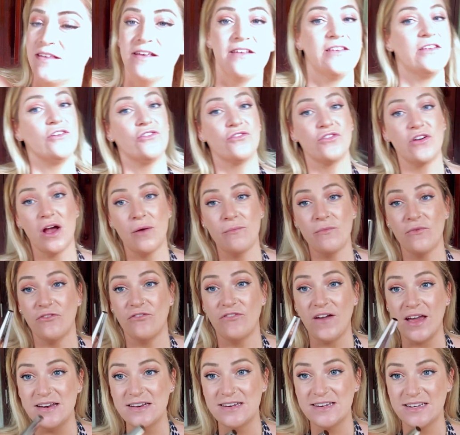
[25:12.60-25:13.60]
This is from
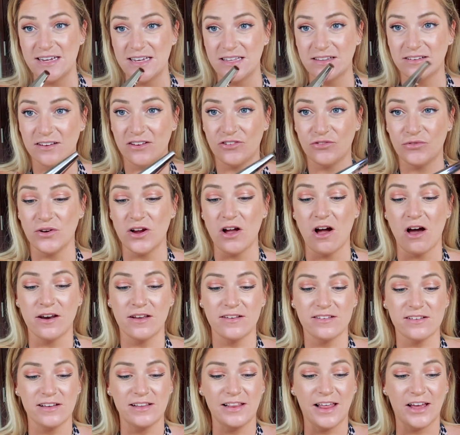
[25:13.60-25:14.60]
Fenty, this is
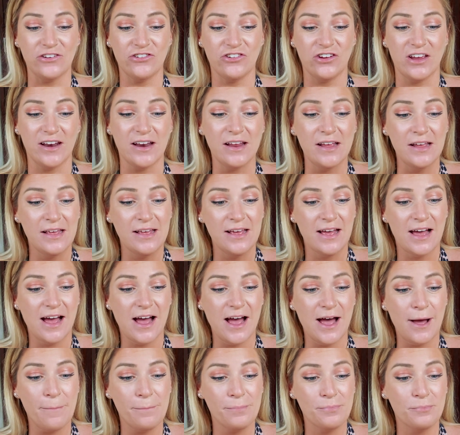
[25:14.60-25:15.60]
Rihanna's collection,
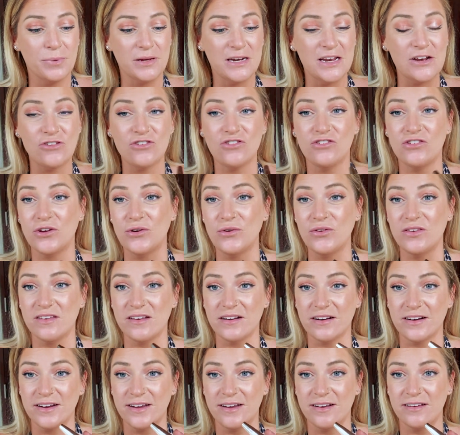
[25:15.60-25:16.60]
but it's so
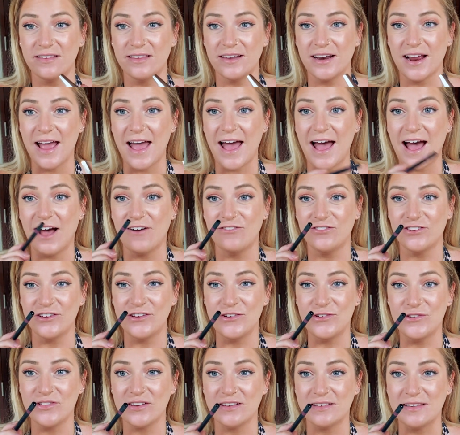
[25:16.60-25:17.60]
serious that I have to
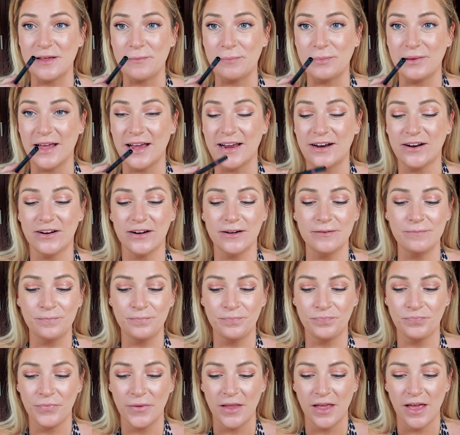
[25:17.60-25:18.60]
use a lip liner.
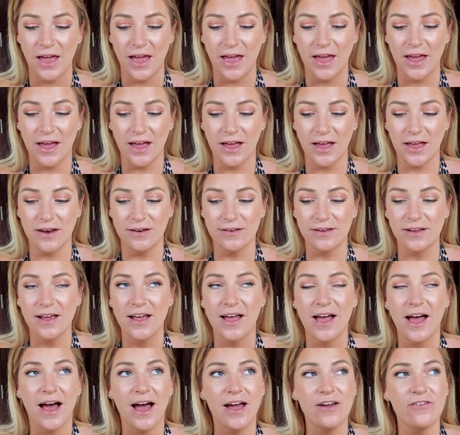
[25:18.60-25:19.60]
And
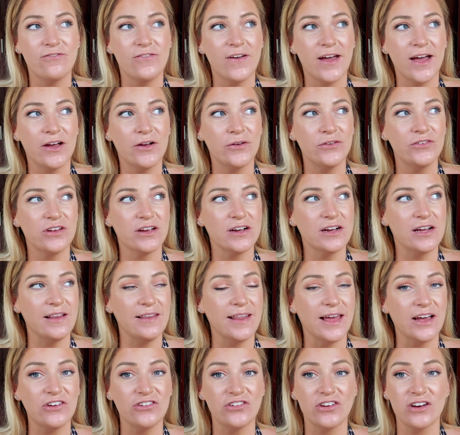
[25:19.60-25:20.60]
I found a
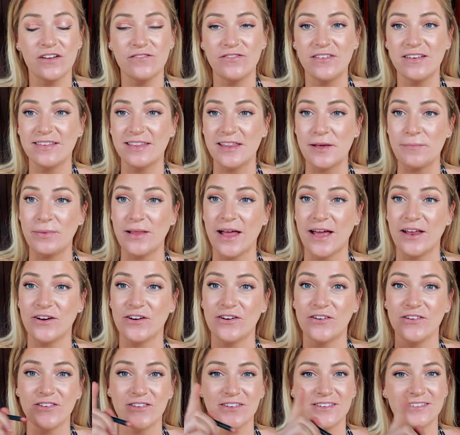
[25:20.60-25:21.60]
collection of these lip
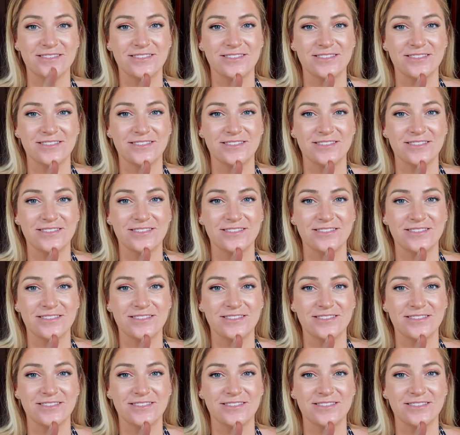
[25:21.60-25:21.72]
liners